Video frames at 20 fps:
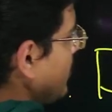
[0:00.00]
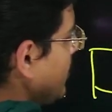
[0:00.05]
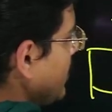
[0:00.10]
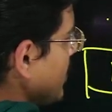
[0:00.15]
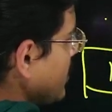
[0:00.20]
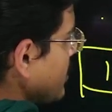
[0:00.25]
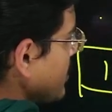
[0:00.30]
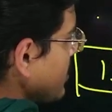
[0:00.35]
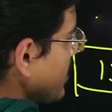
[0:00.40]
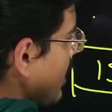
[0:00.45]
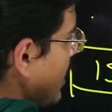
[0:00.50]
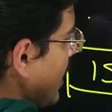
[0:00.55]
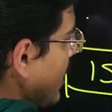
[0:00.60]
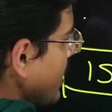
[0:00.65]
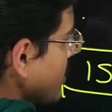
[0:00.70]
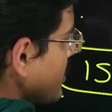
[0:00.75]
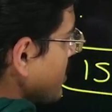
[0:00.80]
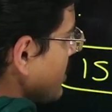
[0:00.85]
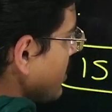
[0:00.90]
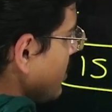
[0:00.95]
this
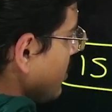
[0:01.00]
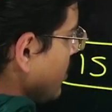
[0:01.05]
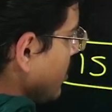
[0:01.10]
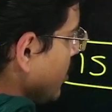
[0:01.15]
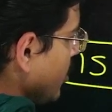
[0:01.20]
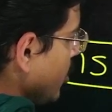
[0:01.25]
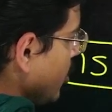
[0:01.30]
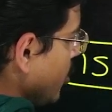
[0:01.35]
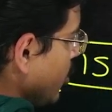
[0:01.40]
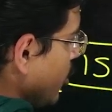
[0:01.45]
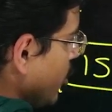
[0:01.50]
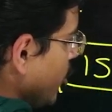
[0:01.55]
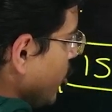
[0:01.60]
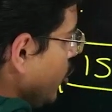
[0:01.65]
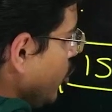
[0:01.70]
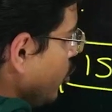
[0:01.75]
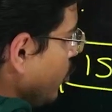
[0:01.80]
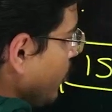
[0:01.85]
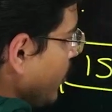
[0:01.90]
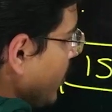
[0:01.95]
as the
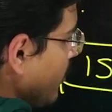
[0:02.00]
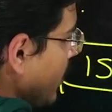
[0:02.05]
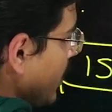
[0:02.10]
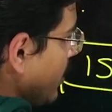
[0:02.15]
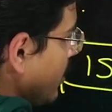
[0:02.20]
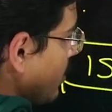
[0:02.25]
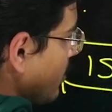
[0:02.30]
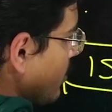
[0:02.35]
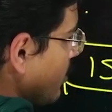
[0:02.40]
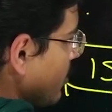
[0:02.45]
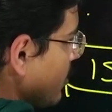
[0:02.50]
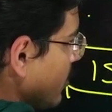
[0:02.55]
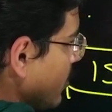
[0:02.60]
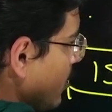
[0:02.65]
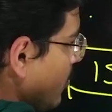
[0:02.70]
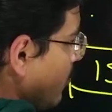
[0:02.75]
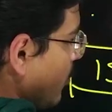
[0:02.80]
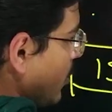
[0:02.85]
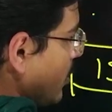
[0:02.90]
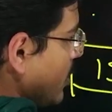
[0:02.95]
new pivot
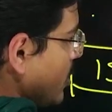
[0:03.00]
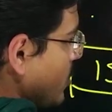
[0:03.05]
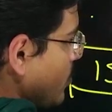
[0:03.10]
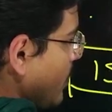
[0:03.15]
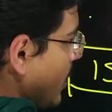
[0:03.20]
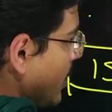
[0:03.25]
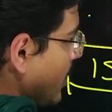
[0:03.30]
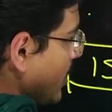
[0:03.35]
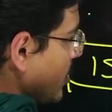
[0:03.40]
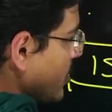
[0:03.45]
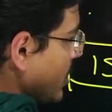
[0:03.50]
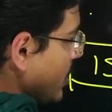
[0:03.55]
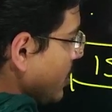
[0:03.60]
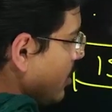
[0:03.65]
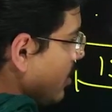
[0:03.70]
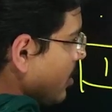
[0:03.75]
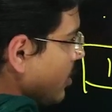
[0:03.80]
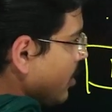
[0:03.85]
for this partition